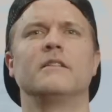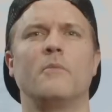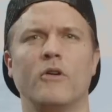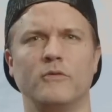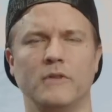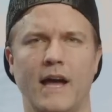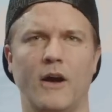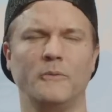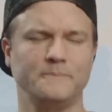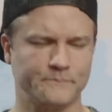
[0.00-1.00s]
the Marvel
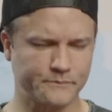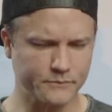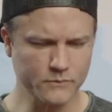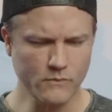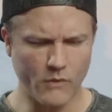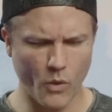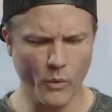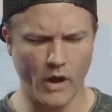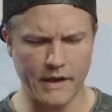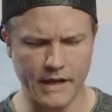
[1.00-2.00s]
Now
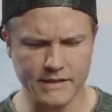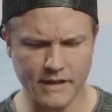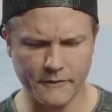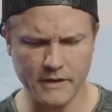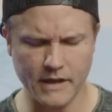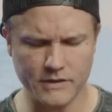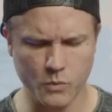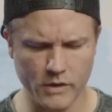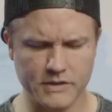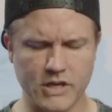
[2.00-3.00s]
run. It's definitely, it's
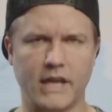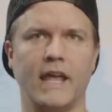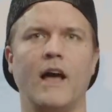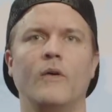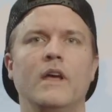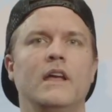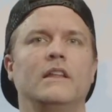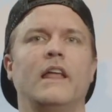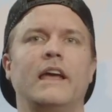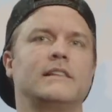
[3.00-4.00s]
worth checking out.
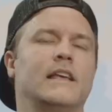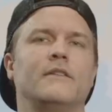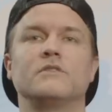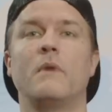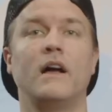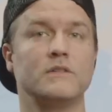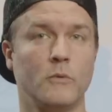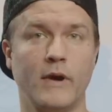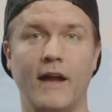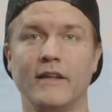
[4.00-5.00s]
Like I said, it was Miles
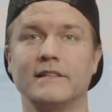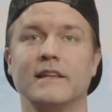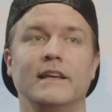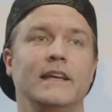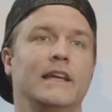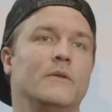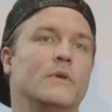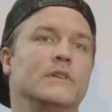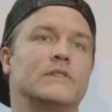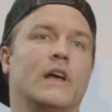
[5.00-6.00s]
Morales. It
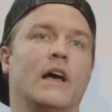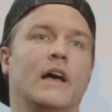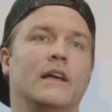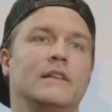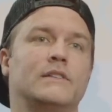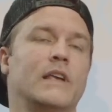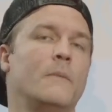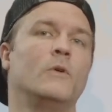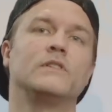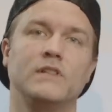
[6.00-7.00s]
was uh, Sam
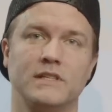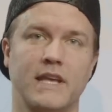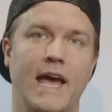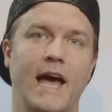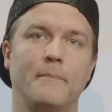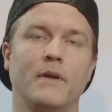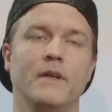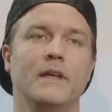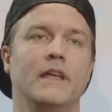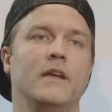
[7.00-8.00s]
Wilson as Cap.
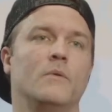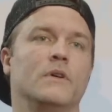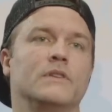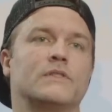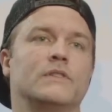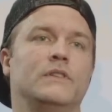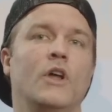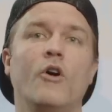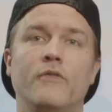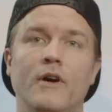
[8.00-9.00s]
It was
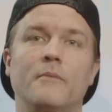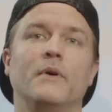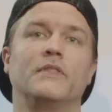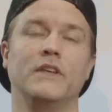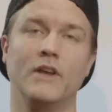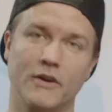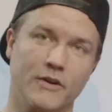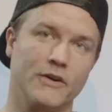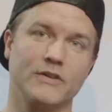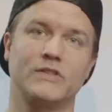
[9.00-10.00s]
Nova, but the
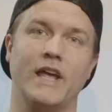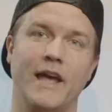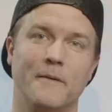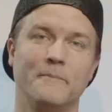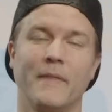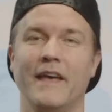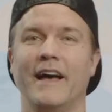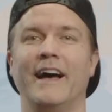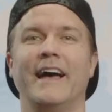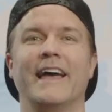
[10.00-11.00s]
younger Sam
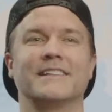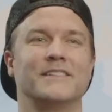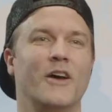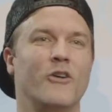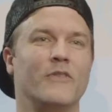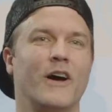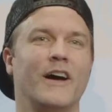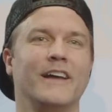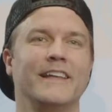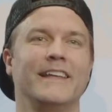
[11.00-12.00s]
uh, as
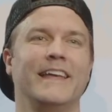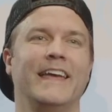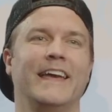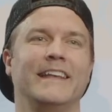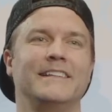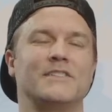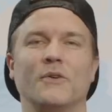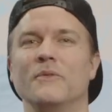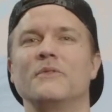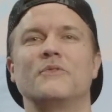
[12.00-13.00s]
Nova and
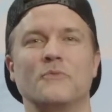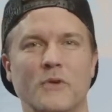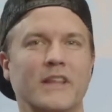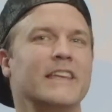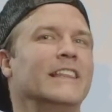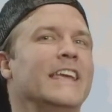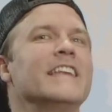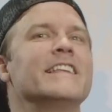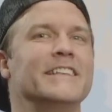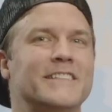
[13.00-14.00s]
so really
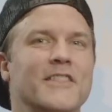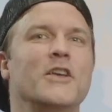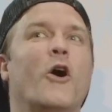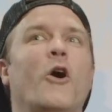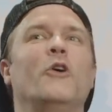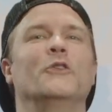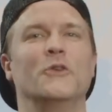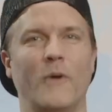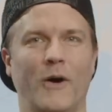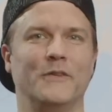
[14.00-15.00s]
leaned into the all
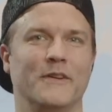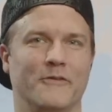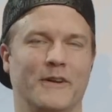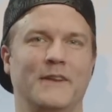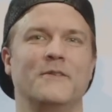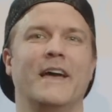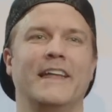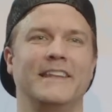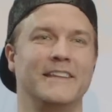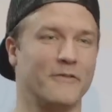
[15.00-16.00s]
new, all different. You
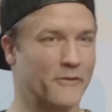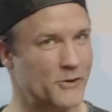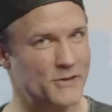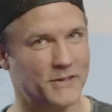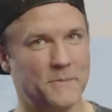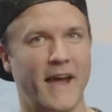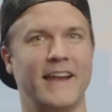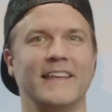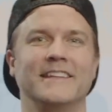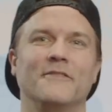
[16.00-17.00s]
had the different version of
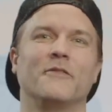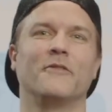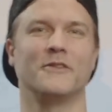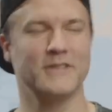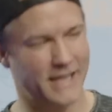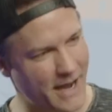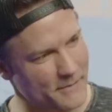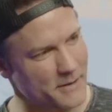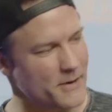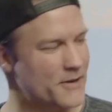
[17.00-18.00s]
Spidey, a different version of
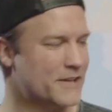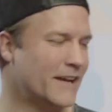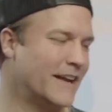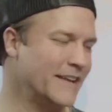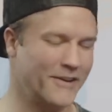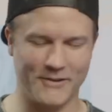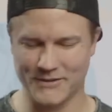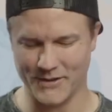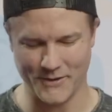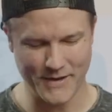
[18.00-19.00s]
Captain America, you know,
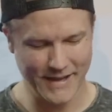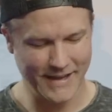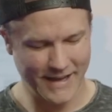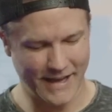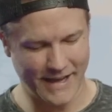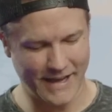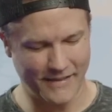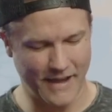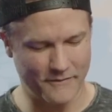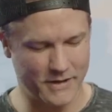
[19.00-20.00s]
so, uh,
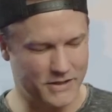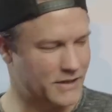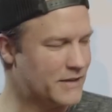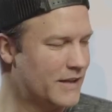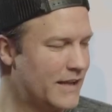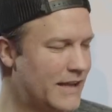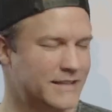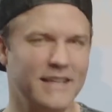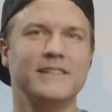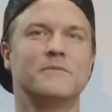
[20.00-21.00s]
and that vision
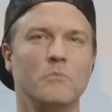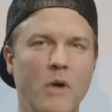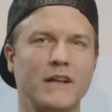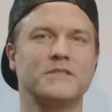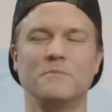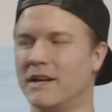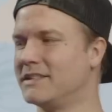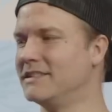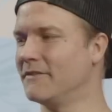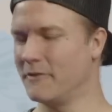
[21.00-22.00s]
is, is much, much
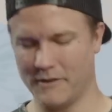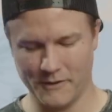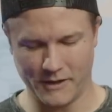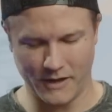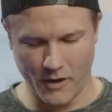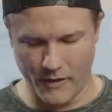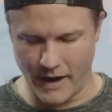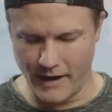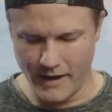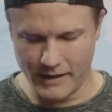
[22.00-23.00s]
different looking. All
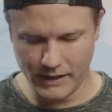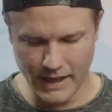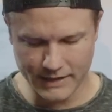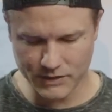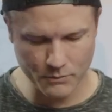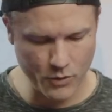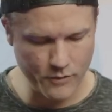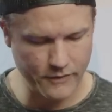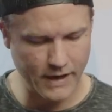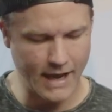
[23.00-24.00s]
right, let's
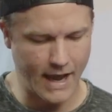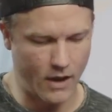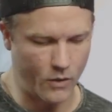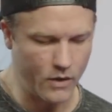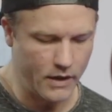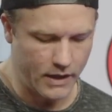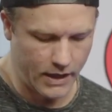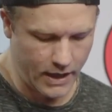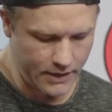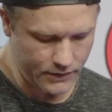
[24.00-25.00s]
move now
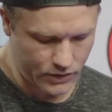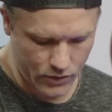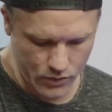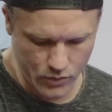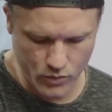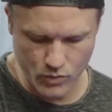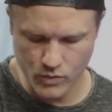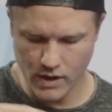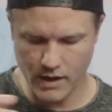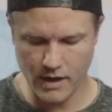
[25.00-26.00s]

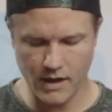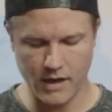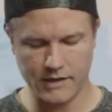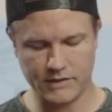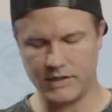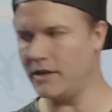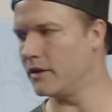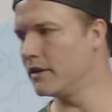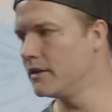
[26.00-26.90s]
into uh, Stinger.